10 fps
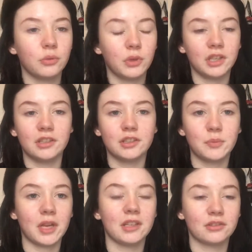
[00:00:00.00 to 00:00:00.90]
The weirdest
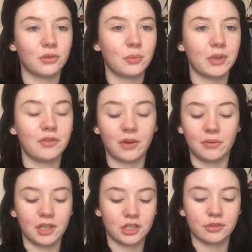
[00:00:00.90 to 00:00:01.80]
bit is going to be
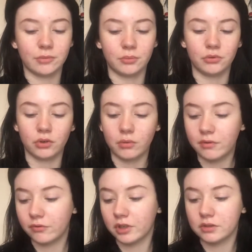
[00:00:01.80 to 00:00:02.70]
foundation, but I'm going to go
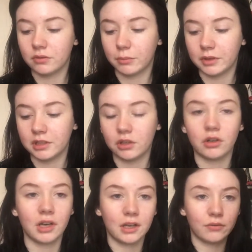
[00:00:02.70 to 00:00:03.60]
in first of all my
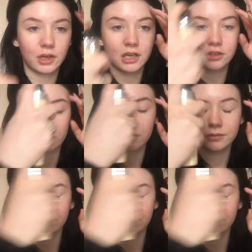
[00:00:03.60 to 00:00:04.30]
Dior Air Flash